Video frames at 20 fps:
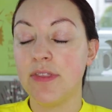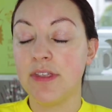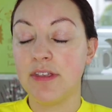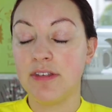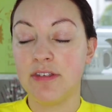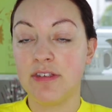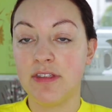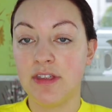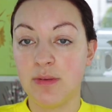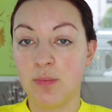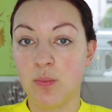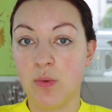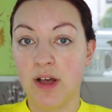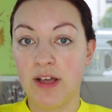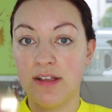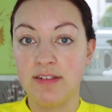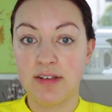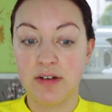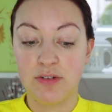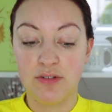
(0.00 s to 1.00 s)
this is the
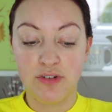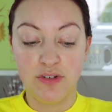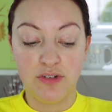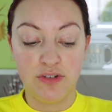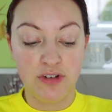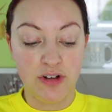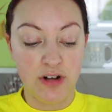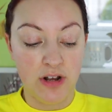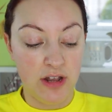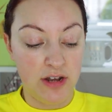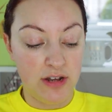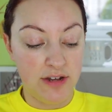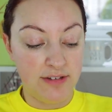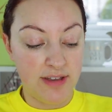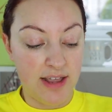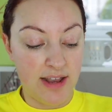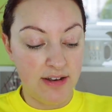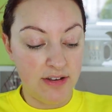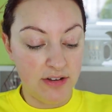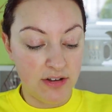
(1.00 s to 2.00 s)
Y S L Touche Eclat Le
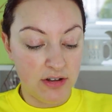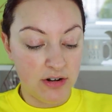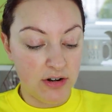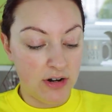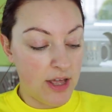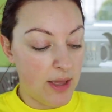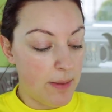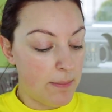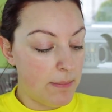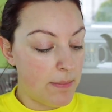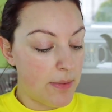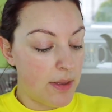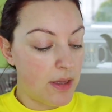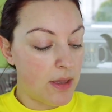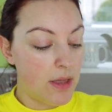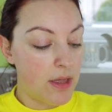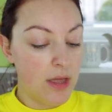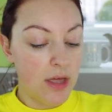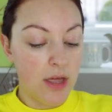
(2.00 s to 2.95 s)
Teint Creme